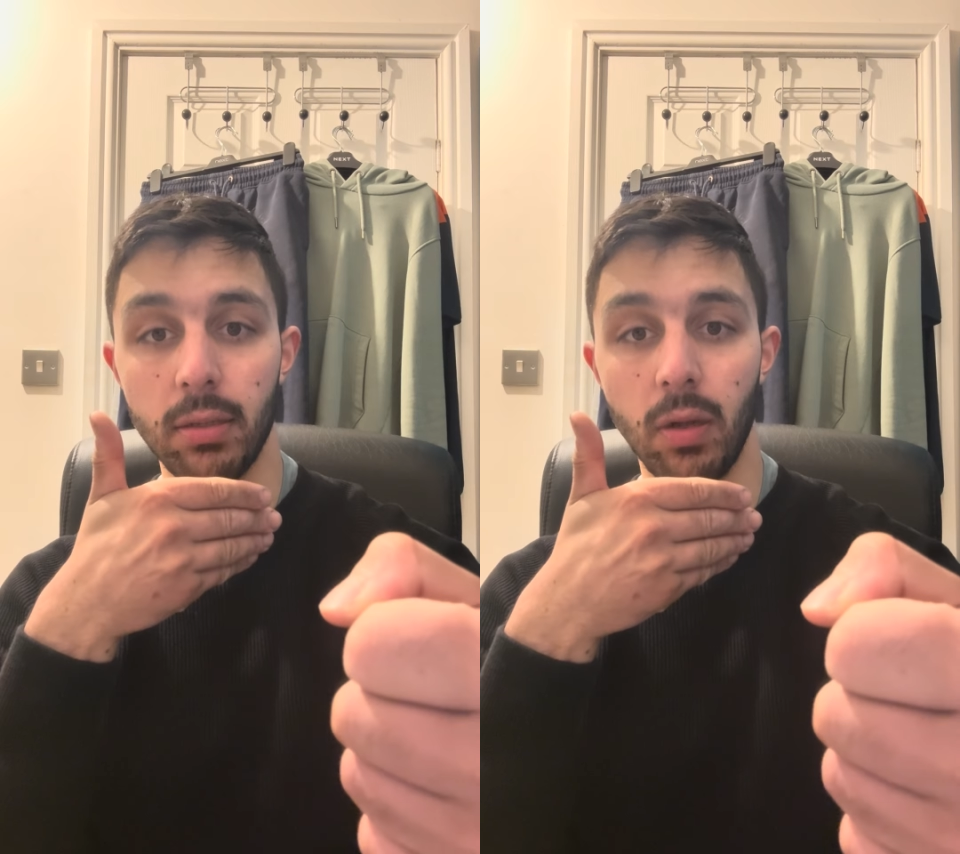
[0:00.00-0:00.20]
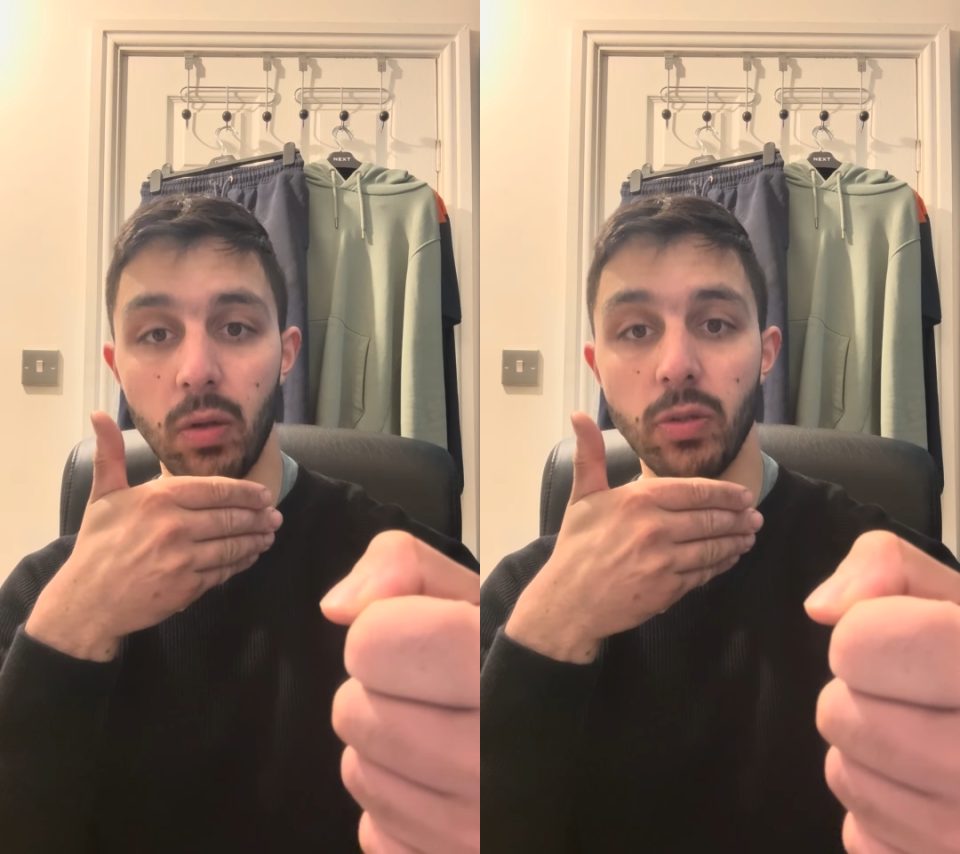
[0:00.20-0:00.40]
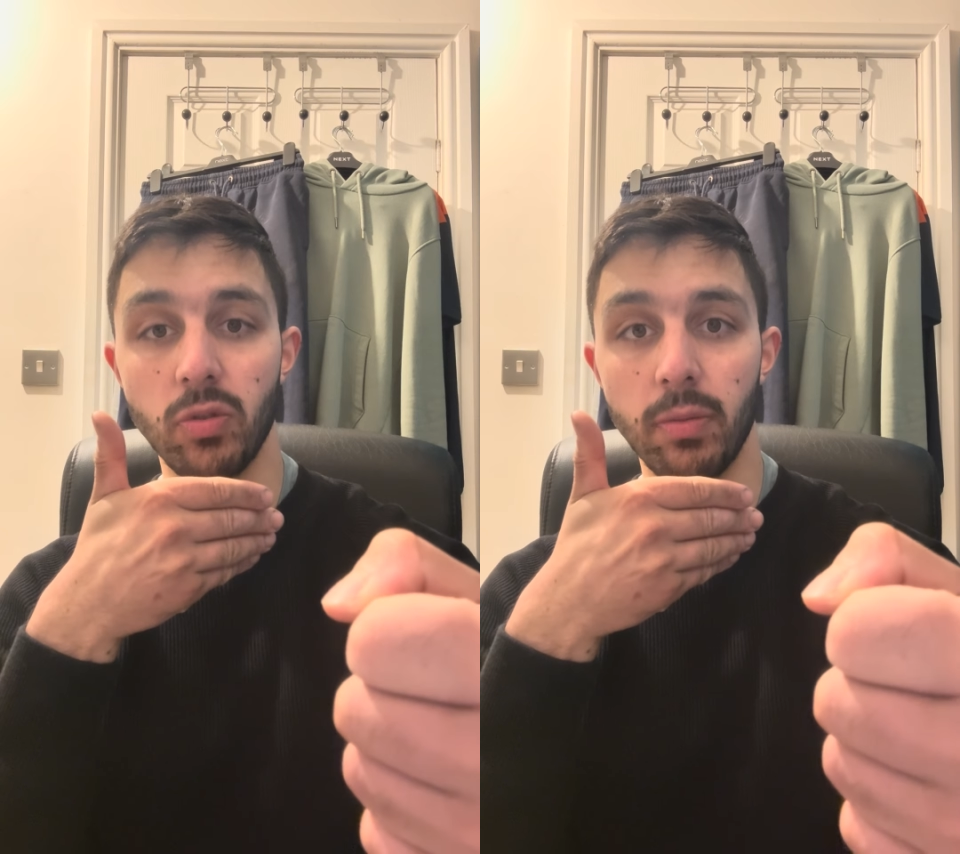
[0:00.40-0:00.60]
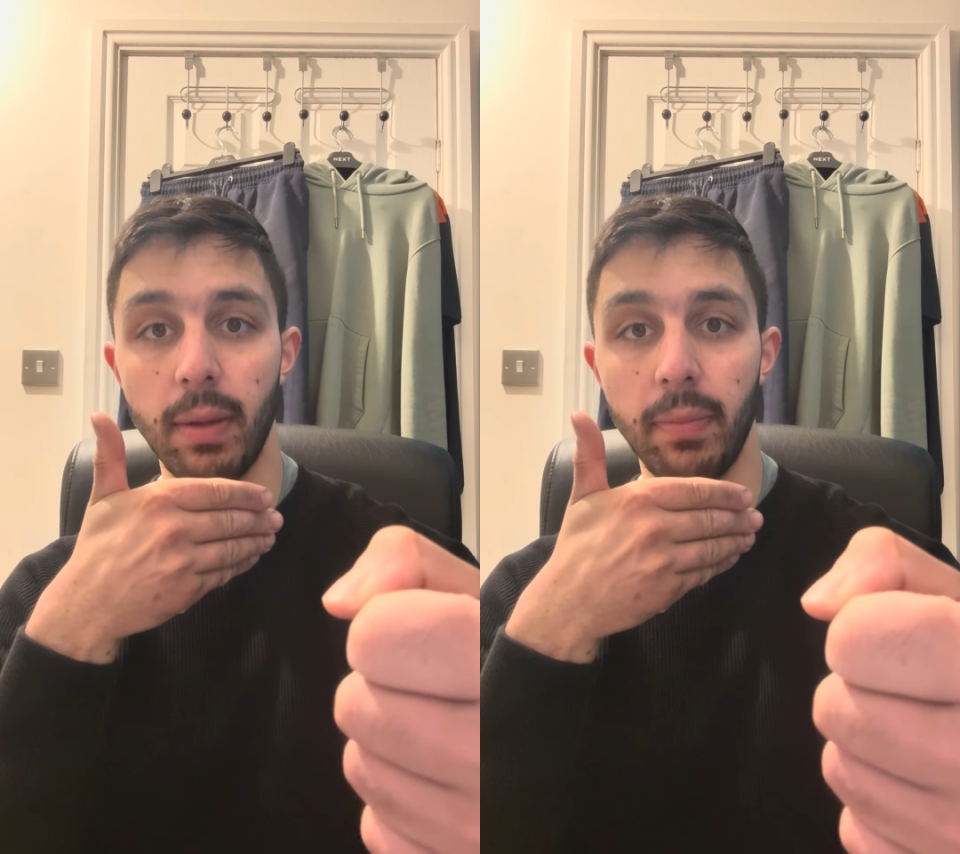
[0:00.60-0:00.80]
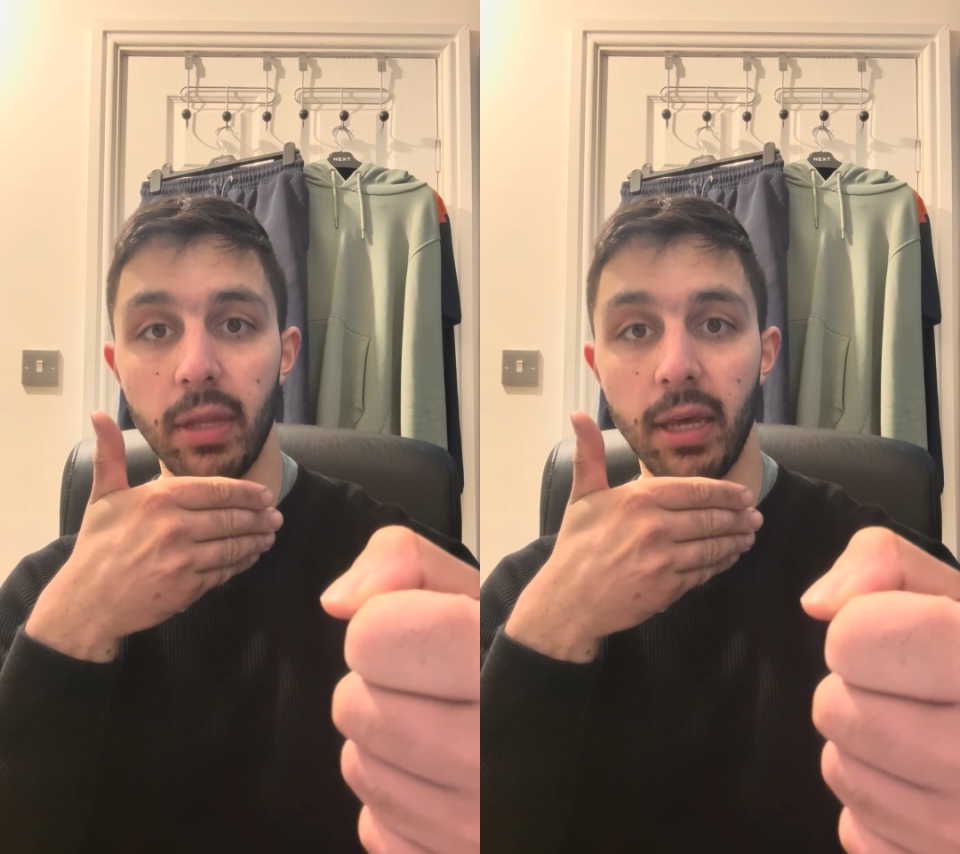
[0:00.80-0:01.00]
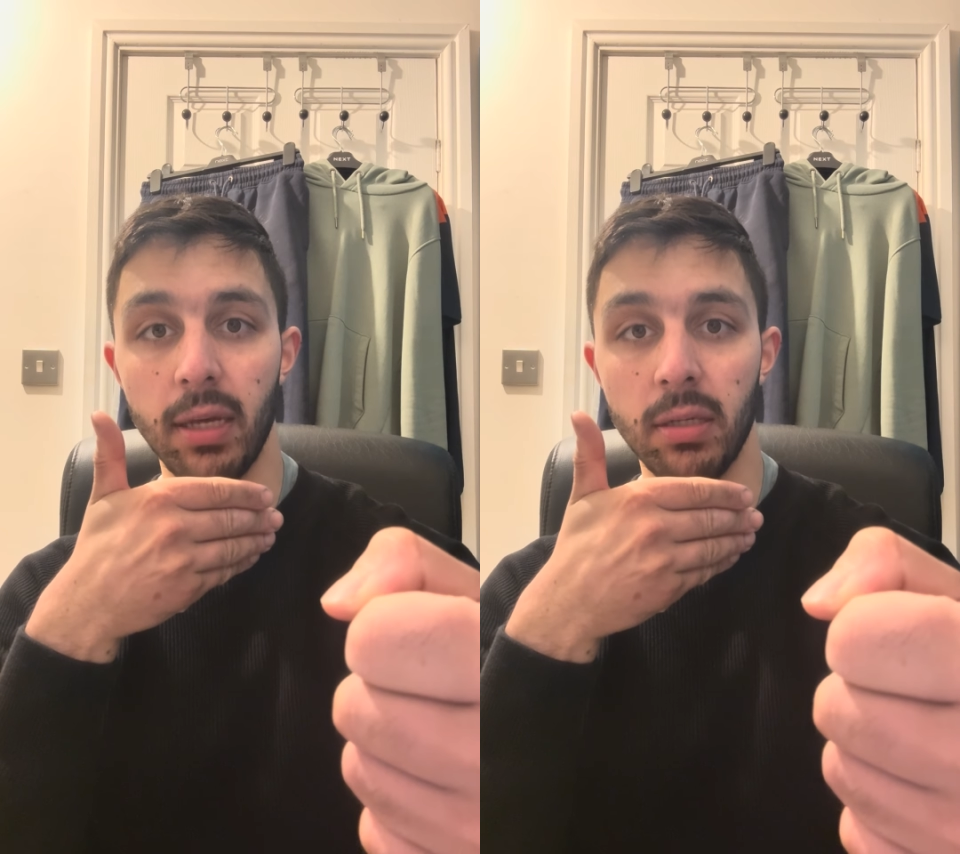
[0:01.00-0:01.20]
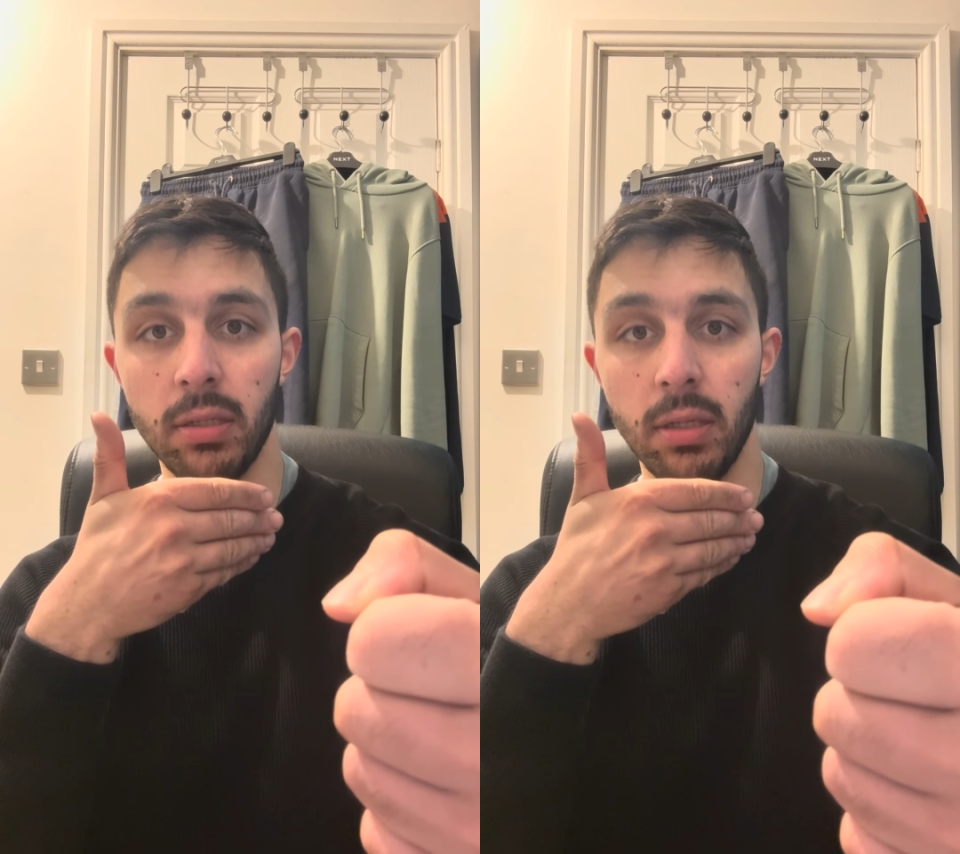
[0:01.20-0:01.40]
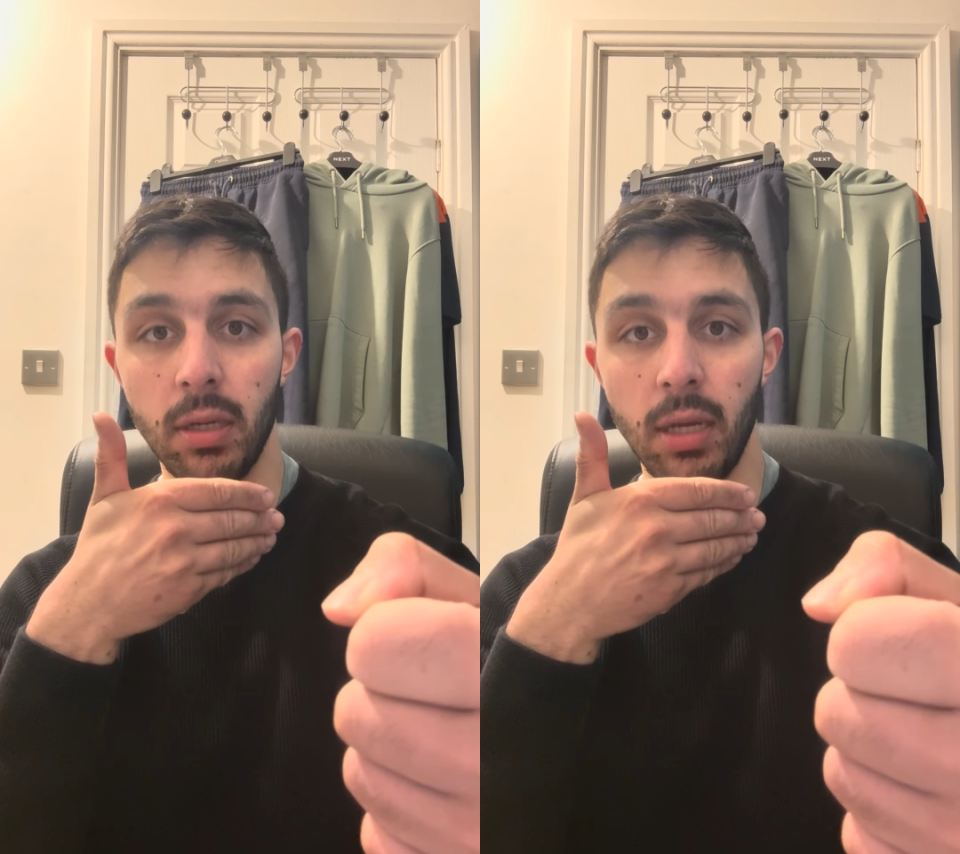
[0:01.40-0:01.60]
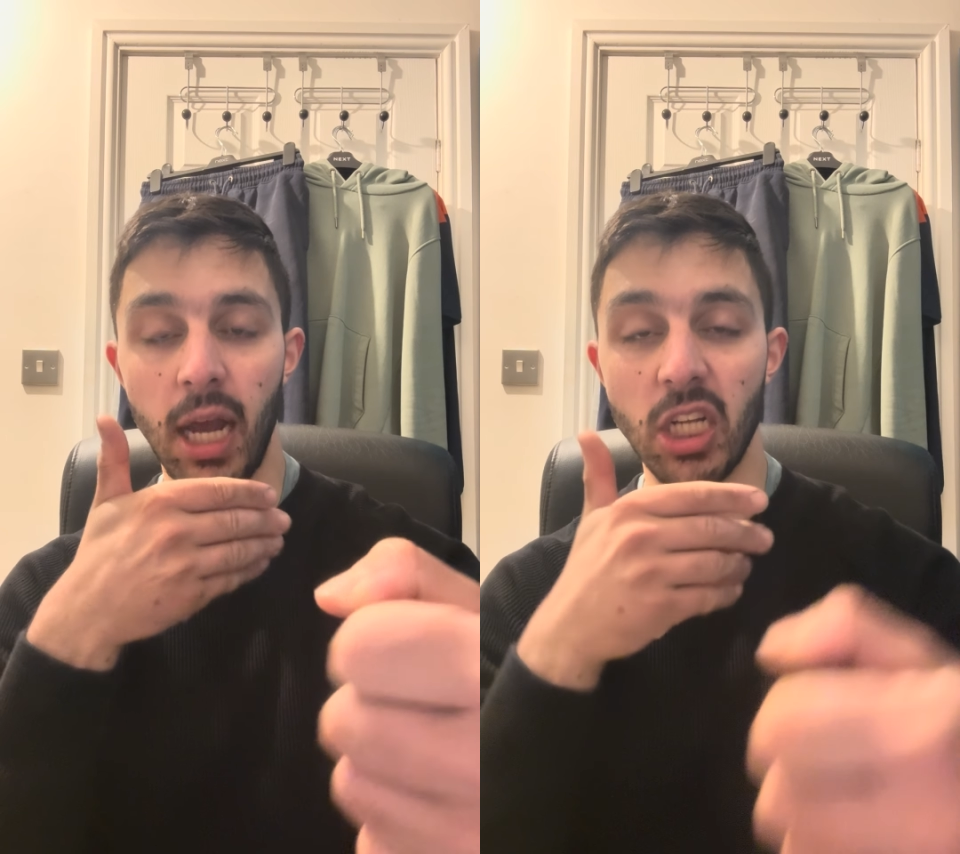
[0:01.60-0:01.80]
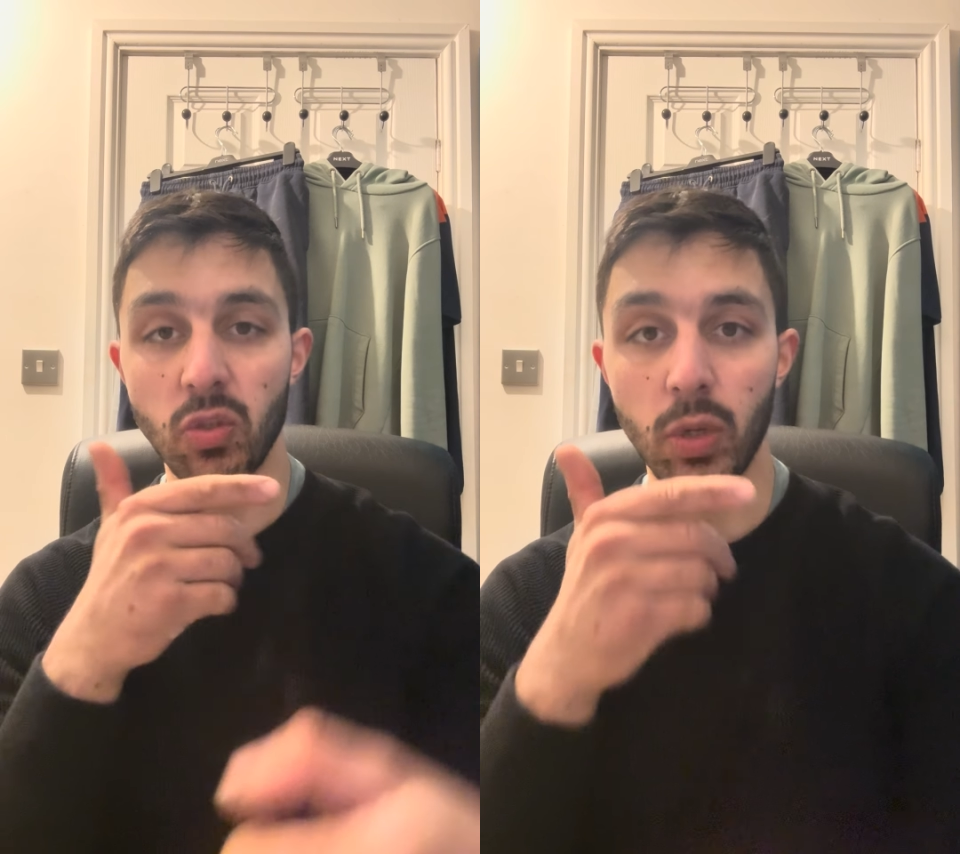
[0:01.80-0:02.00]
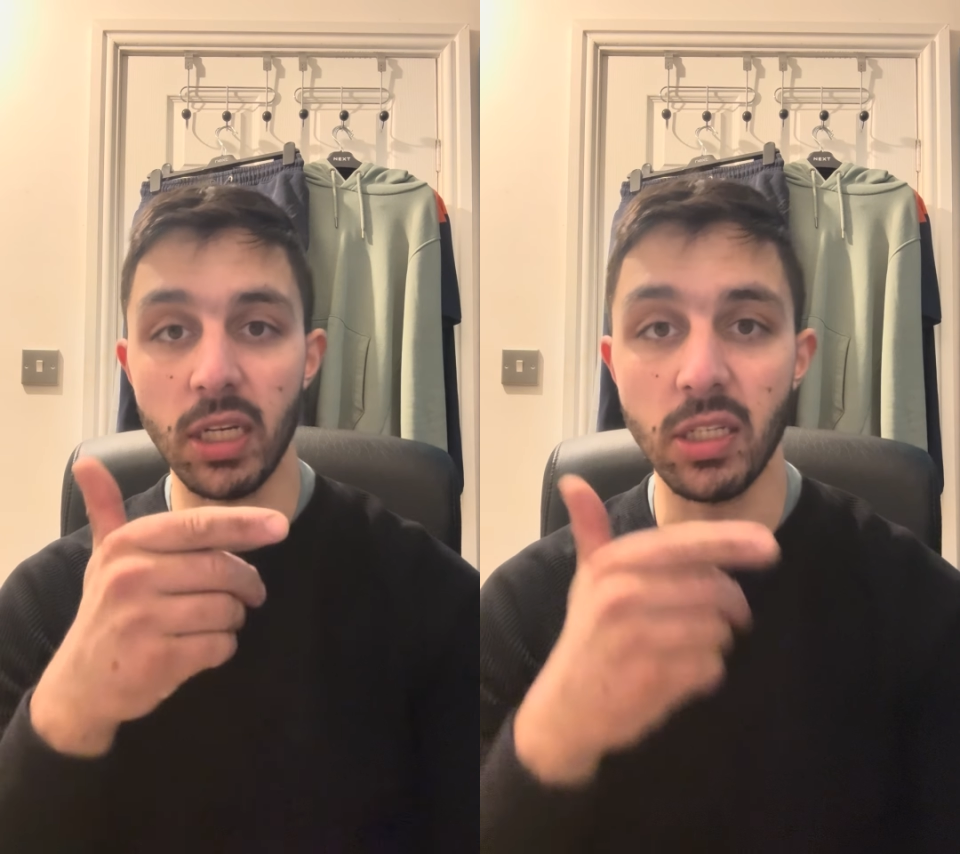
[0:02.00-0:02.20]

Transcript: Always remember that. I just wanted